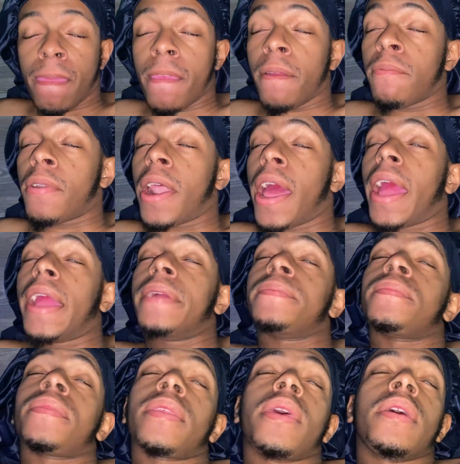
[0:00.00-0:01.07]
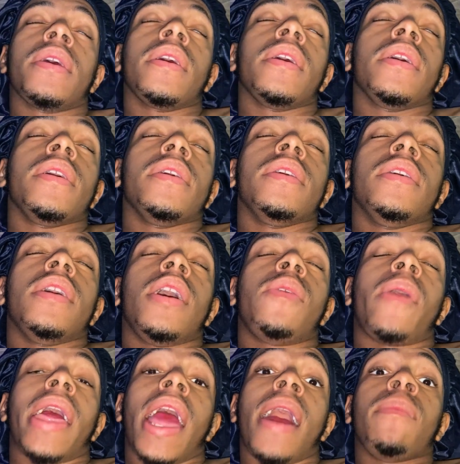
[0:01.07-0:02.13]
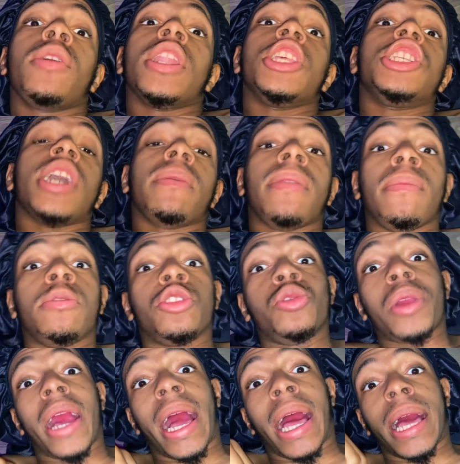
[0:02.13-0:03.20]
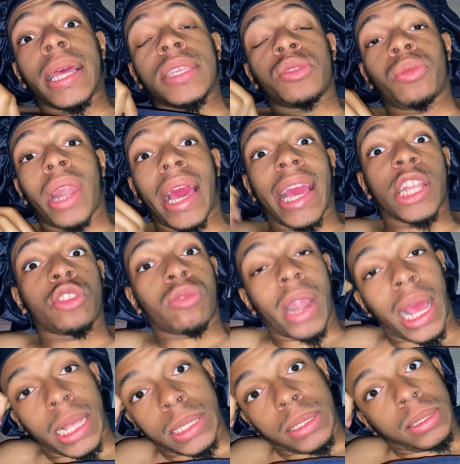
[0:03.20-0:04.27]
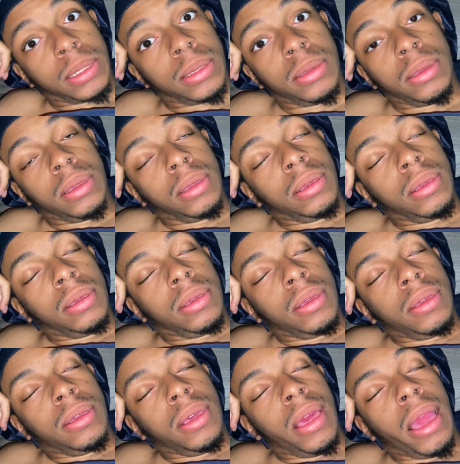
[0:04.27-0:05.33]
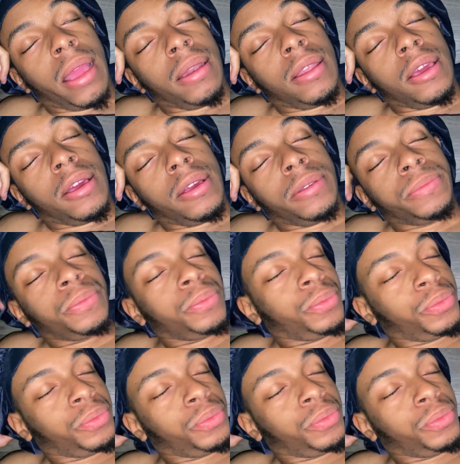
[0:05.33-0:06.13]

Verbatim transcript: All right. All right. I'm gonna chop it up with you guys when I get dressed, and um,